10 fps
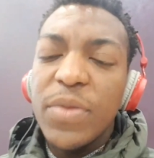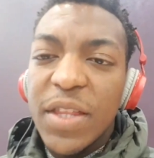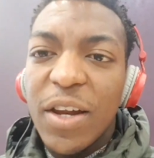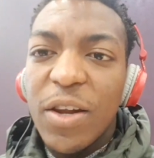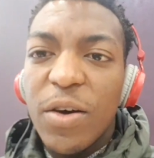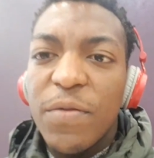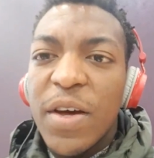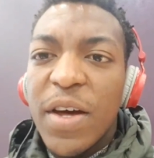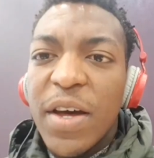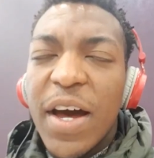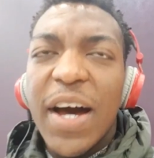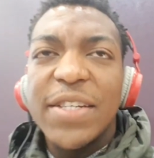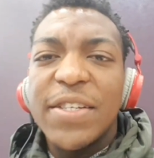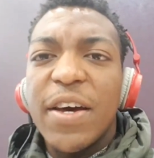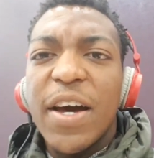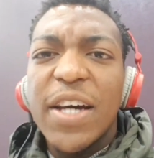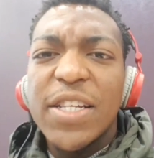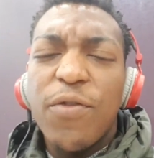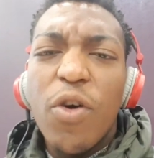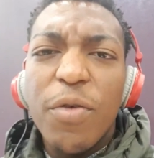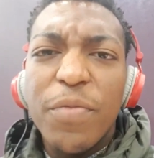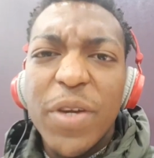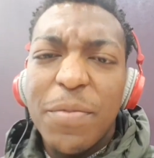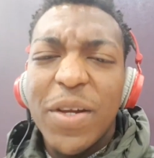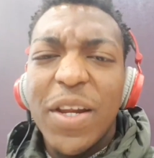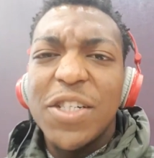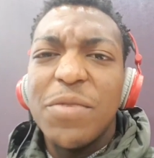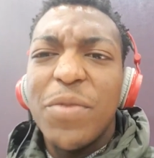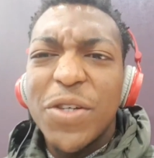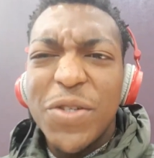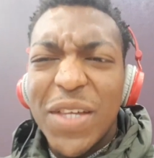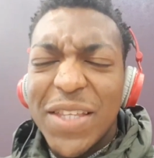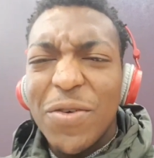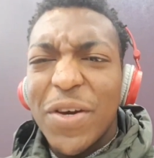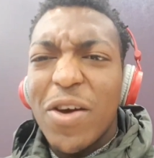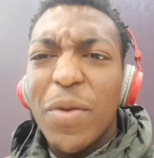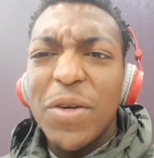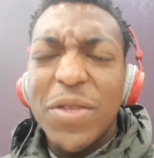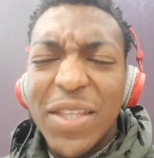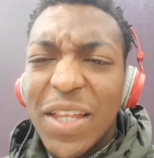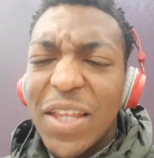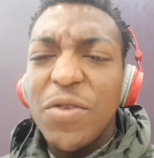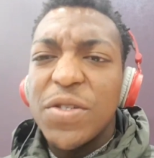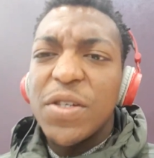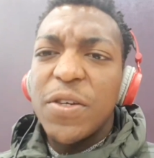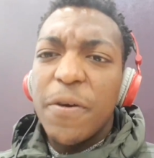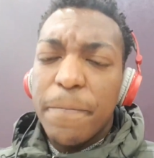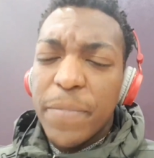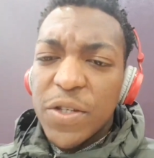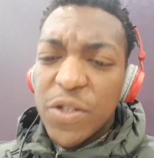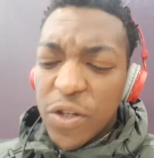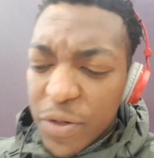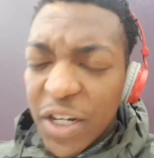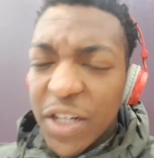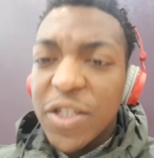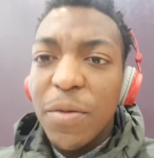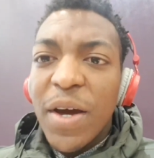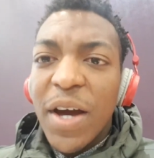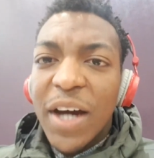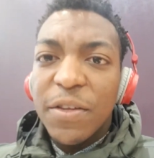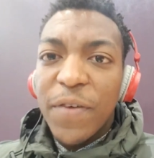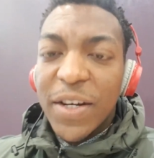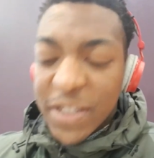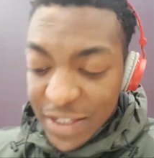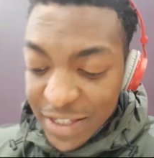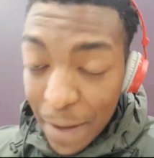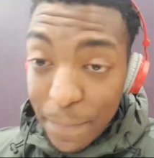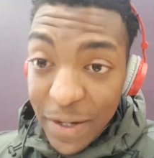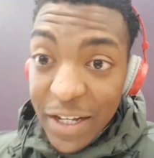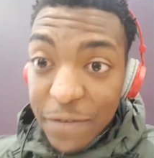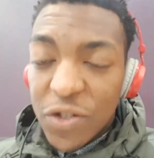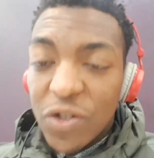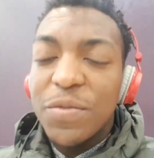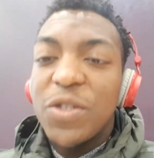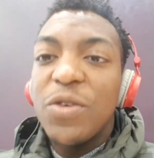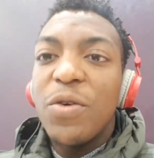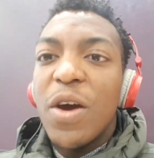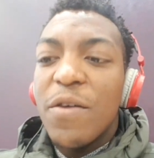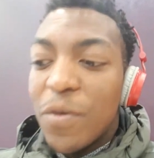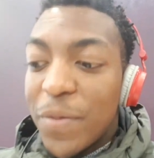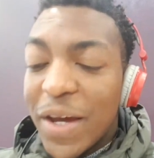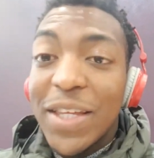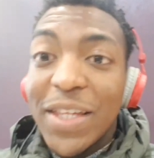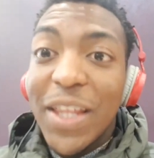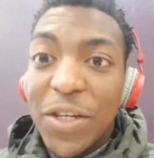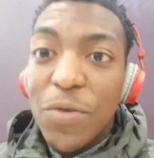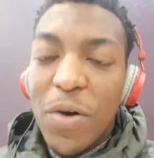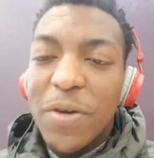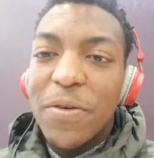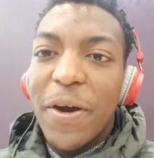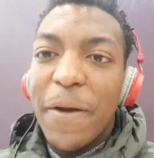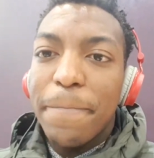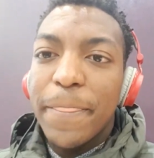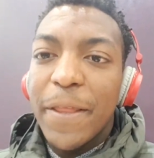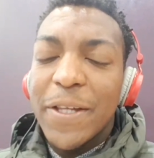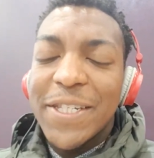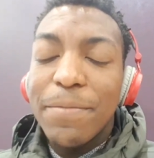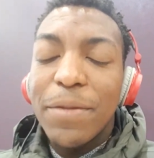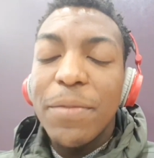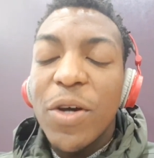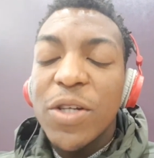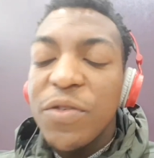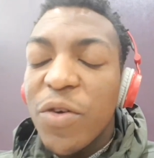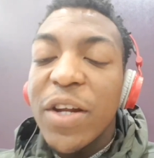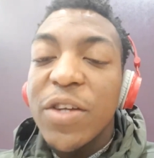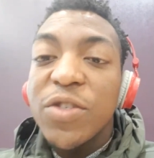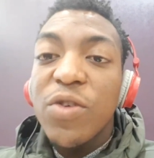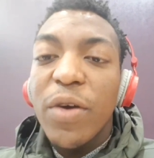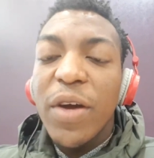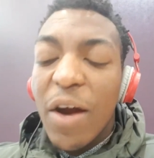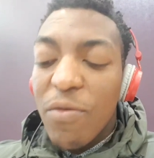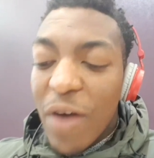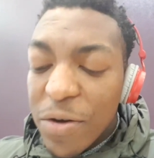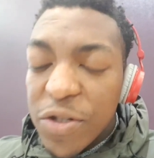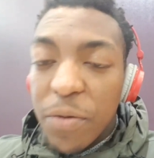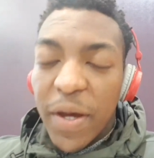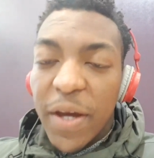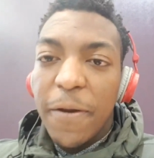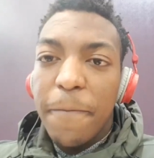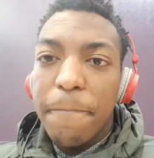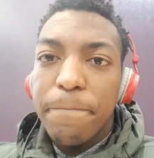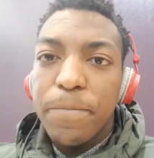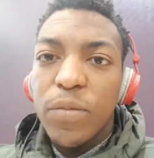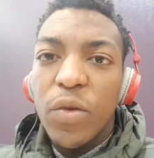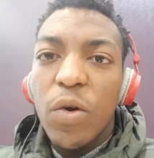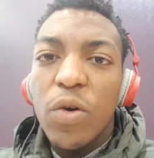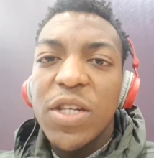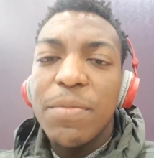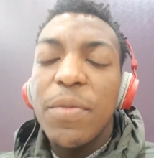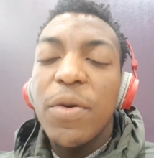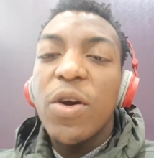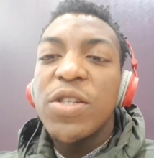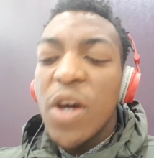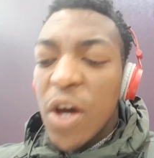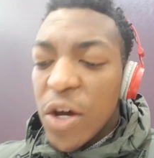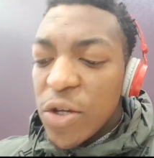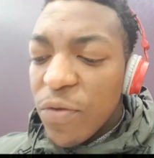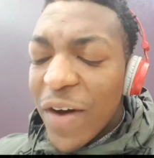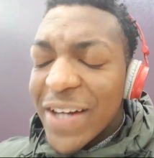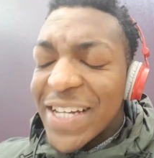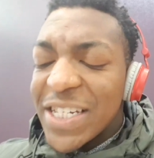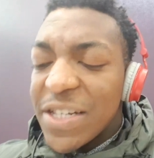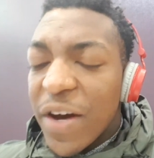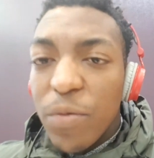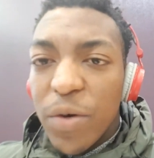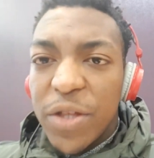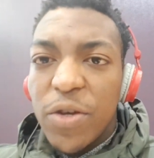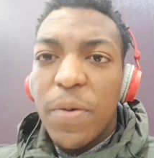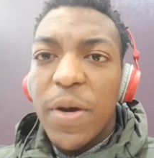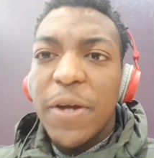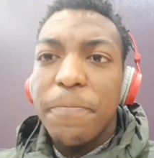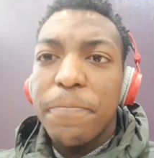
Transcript: their love as a form of manipulation, because you think they don't care about you. You think that they're using you. So you reject them. And the fact is that belief stops you from getting the thing that you want, right? Simply because you created a story around your pain, or simply because you've identified with your pain,